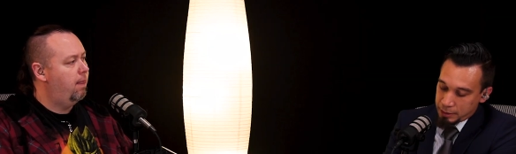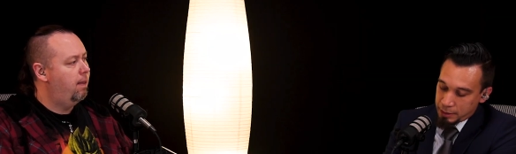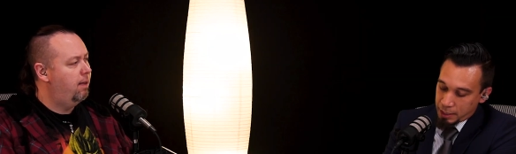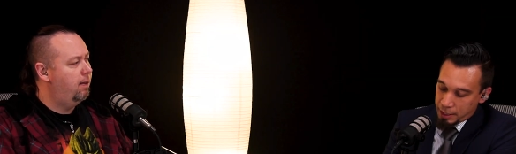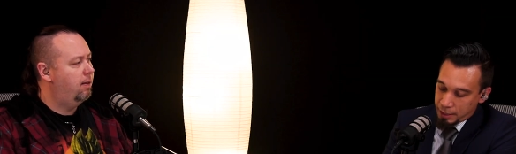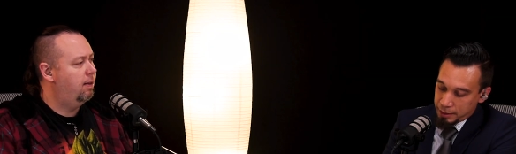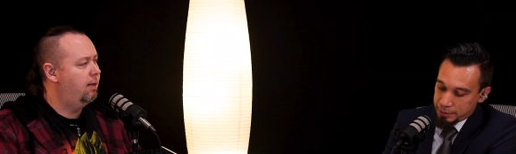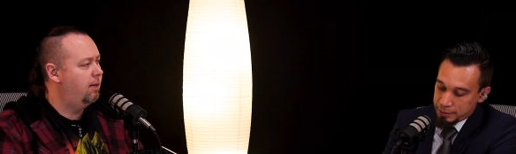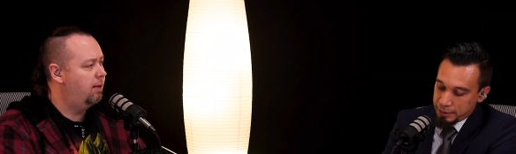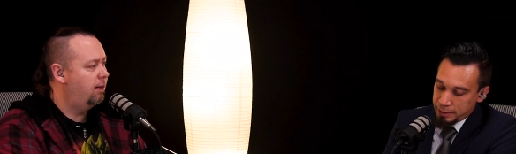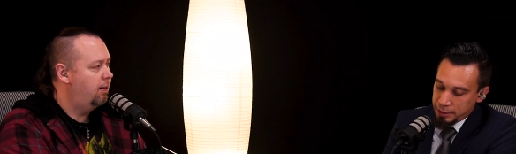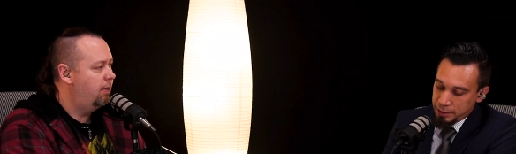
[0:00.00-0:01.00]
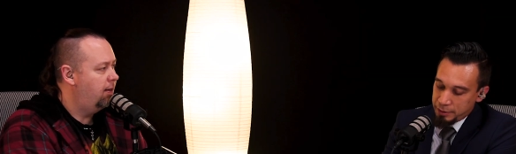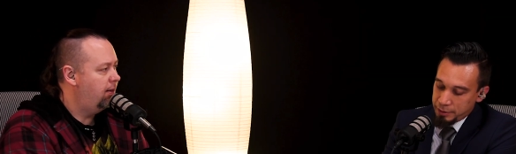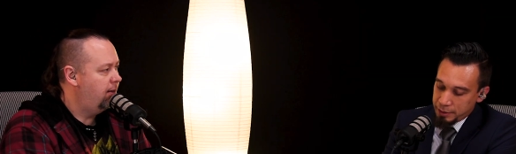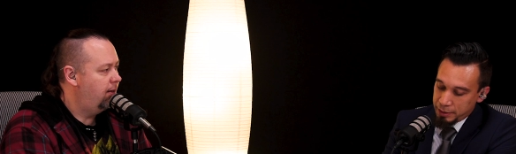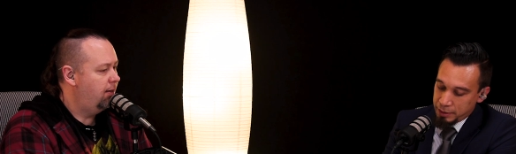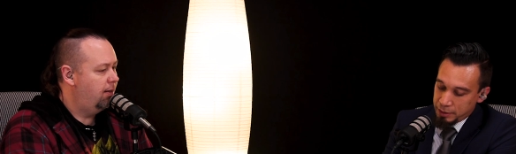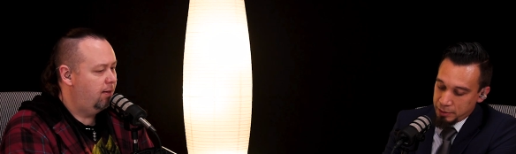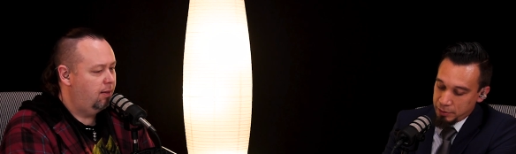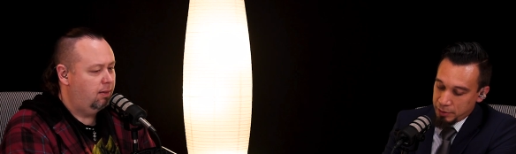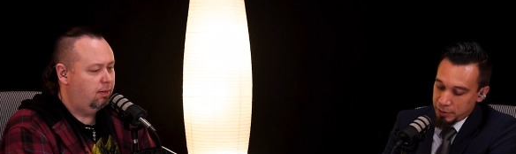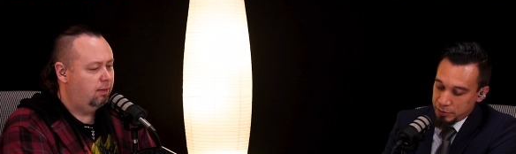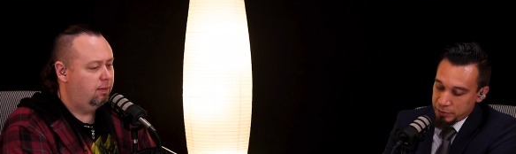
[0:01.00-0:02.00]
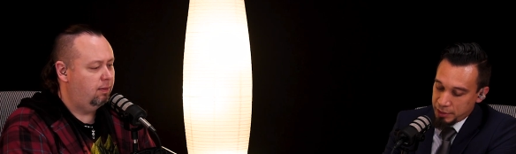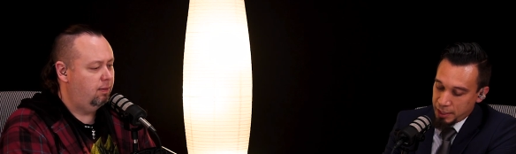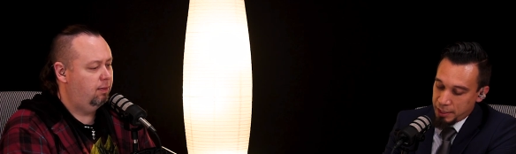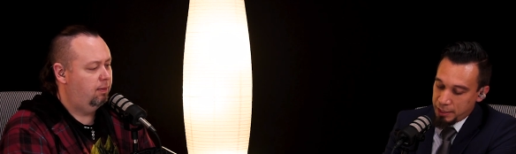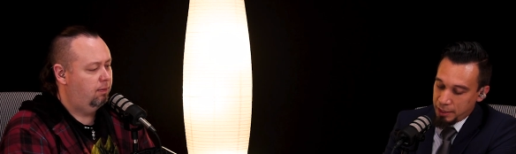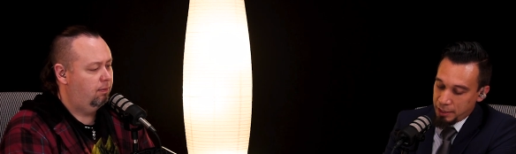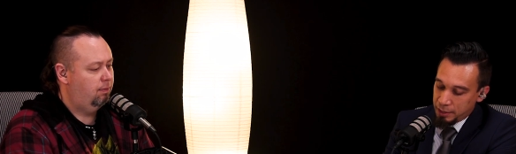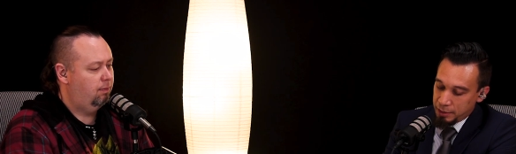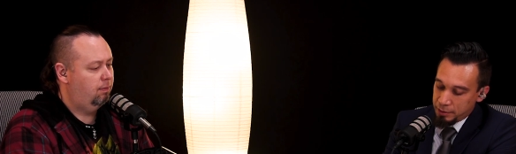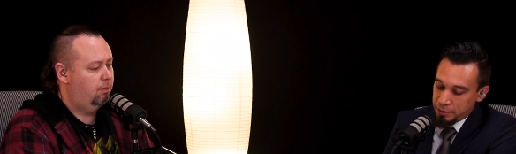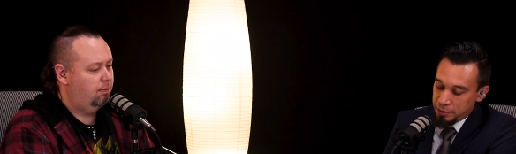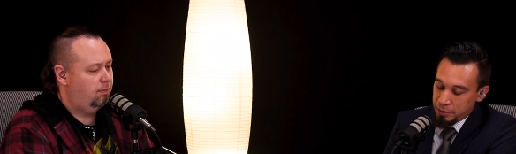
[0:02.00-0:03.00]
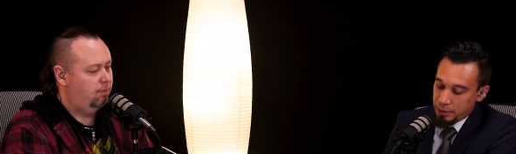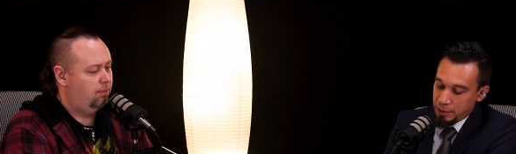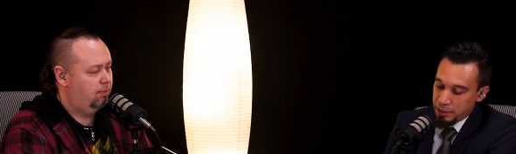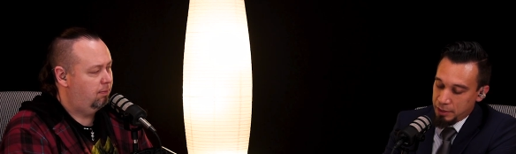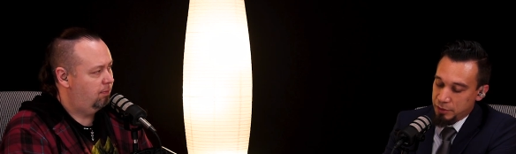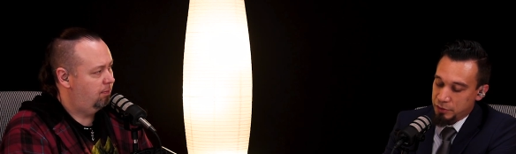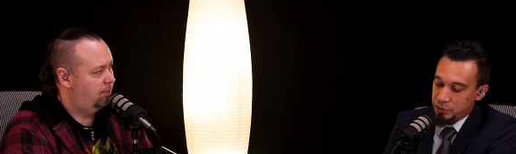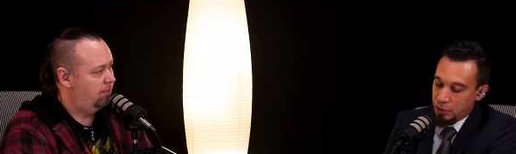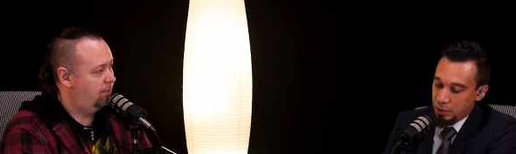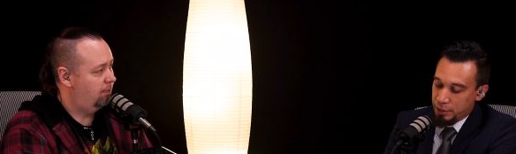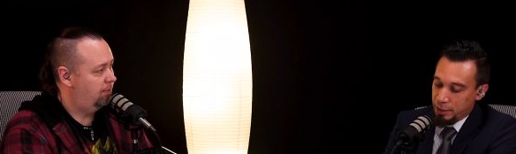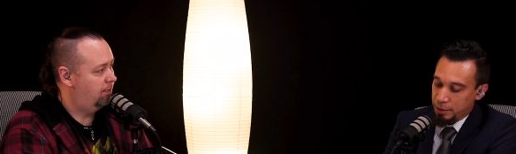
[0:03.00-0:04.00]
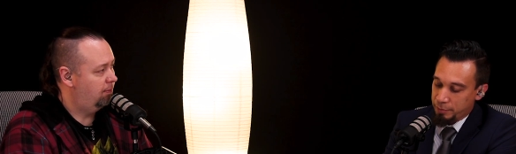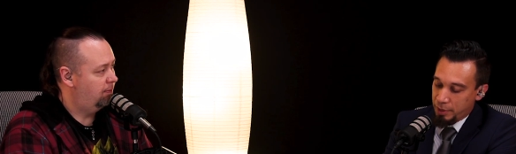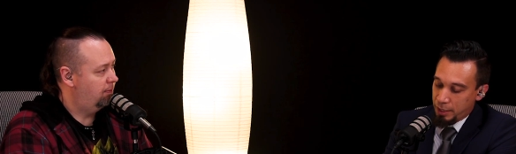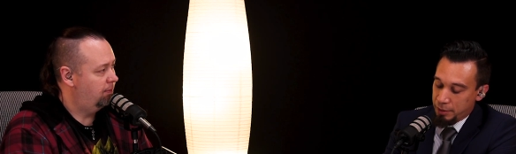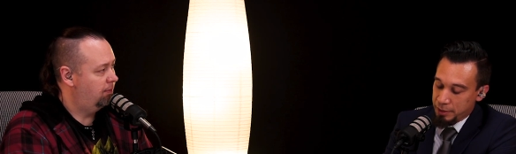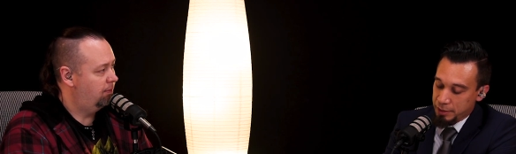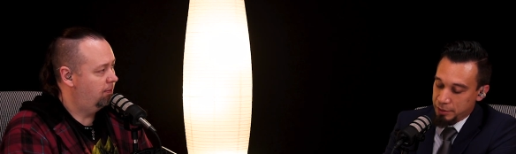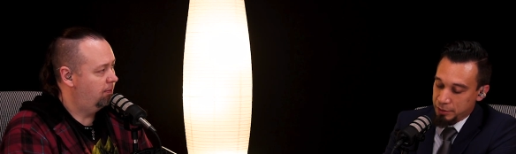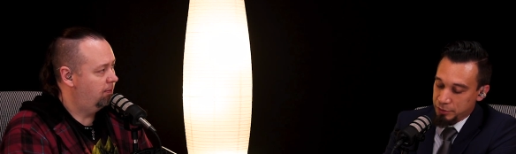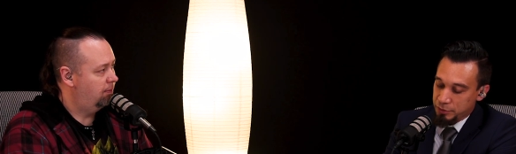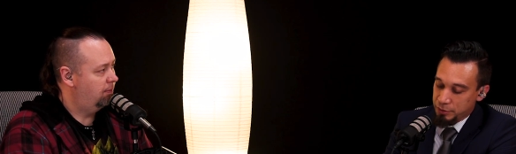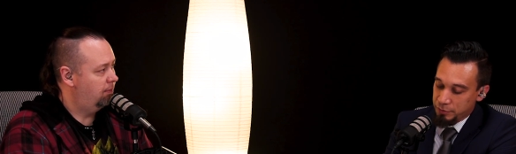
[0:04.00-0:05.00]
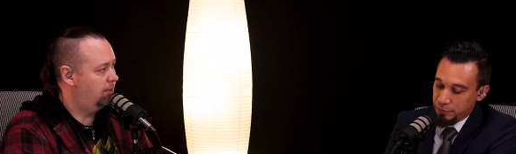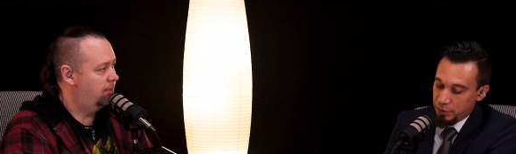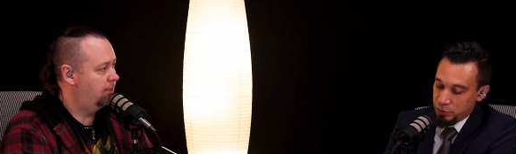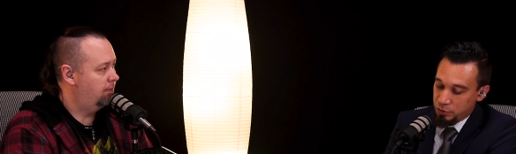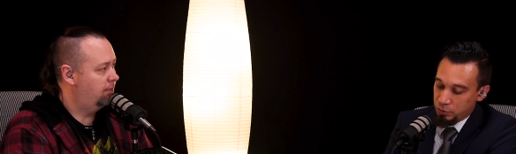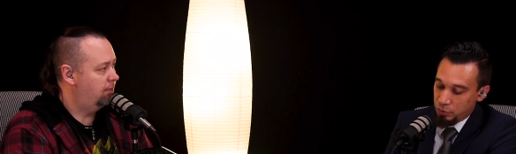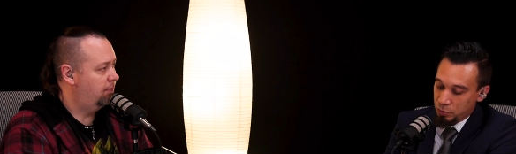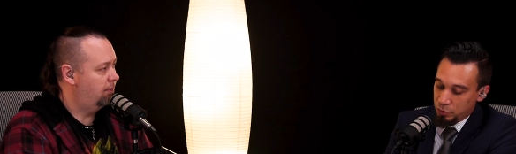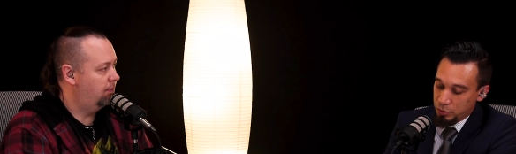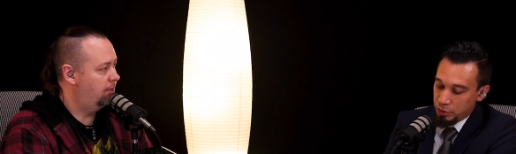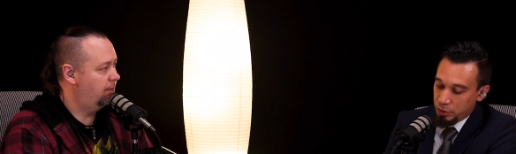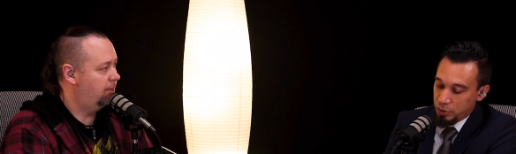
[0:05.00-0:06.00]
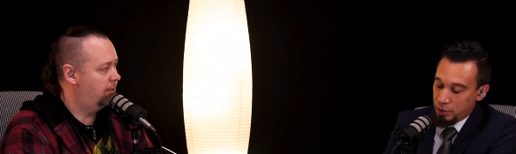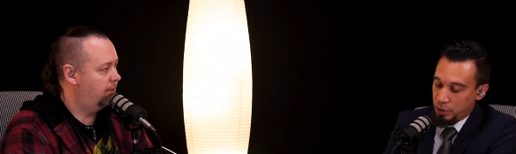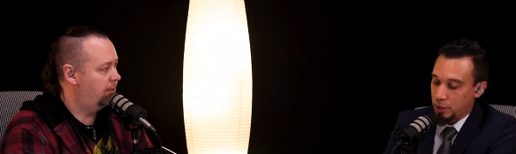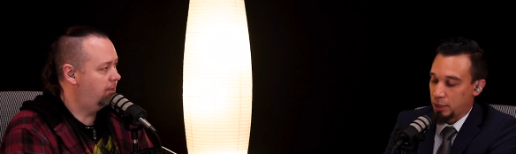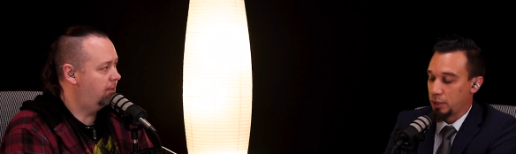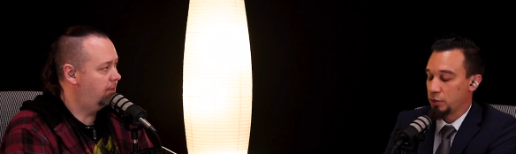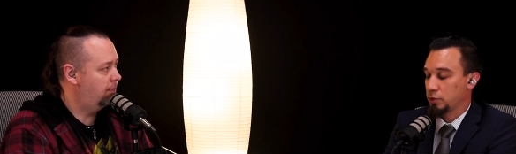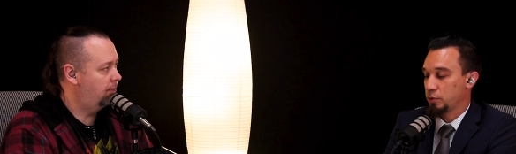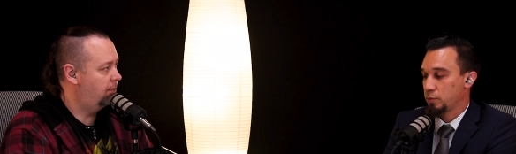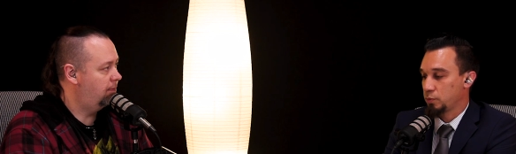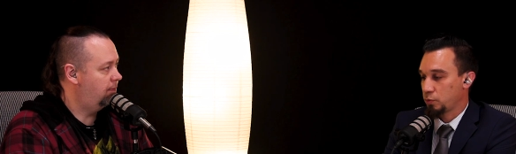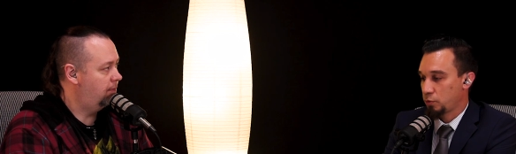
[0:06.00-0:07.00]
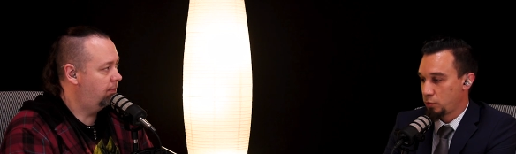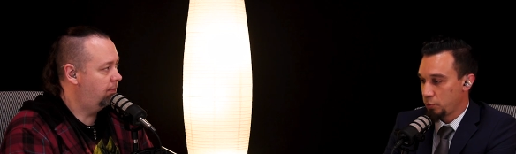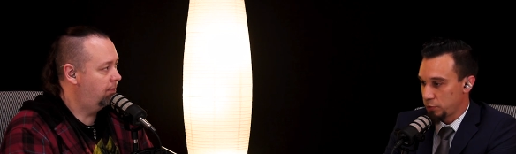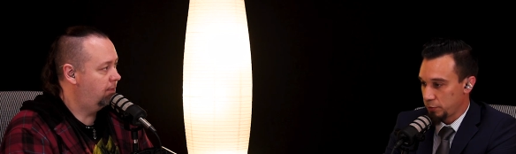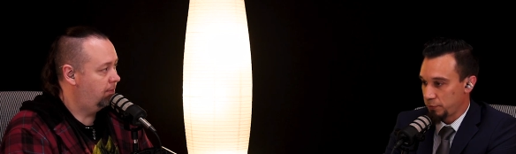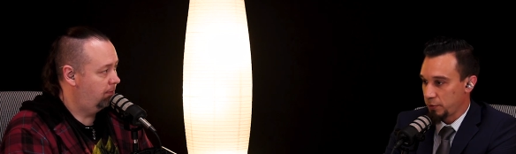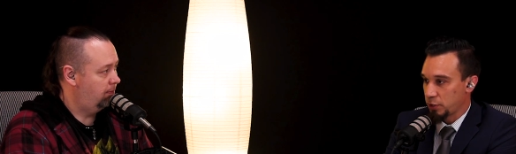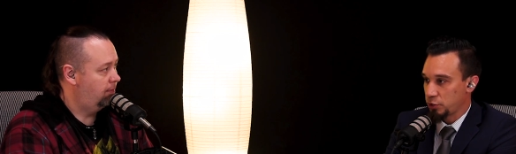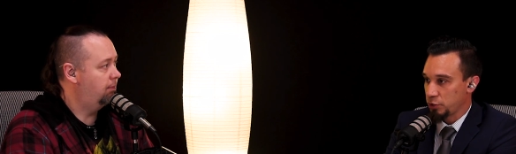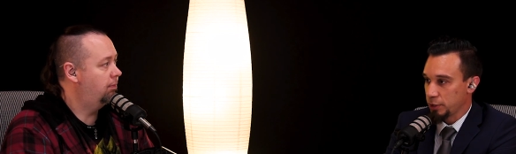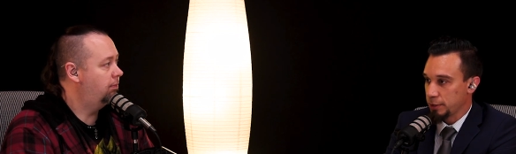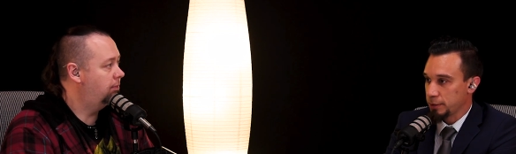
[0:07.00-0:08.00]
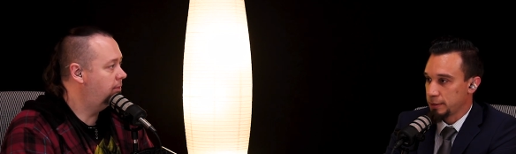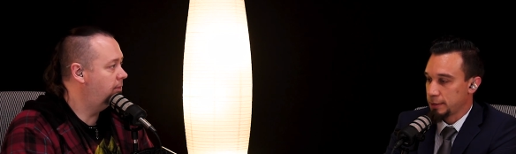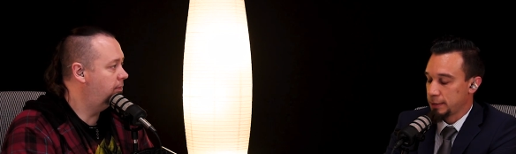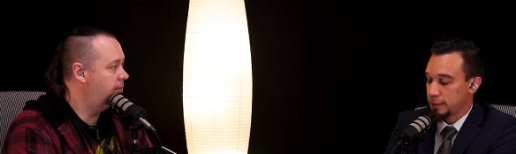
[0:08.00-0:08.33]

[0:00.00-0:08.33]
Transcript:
Speaker 1: Yeah, here he is taking, he is talking about his eventual uh, crucifixion,